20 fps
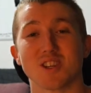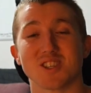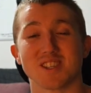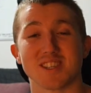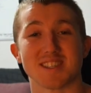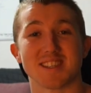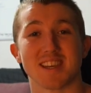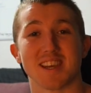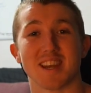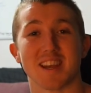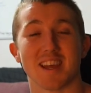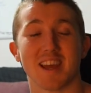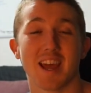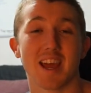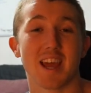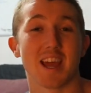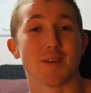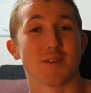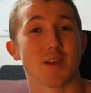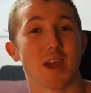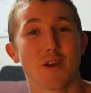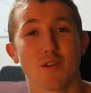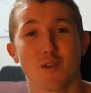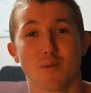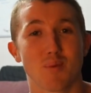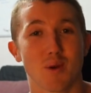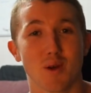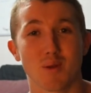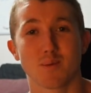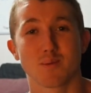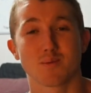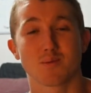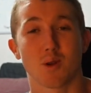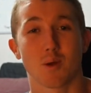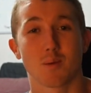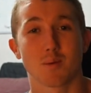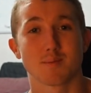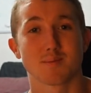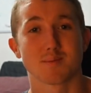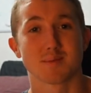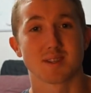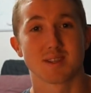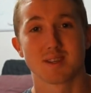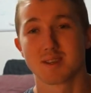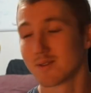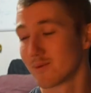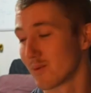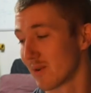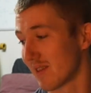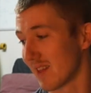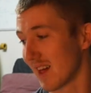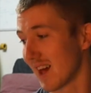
She said, if you're having pro problems with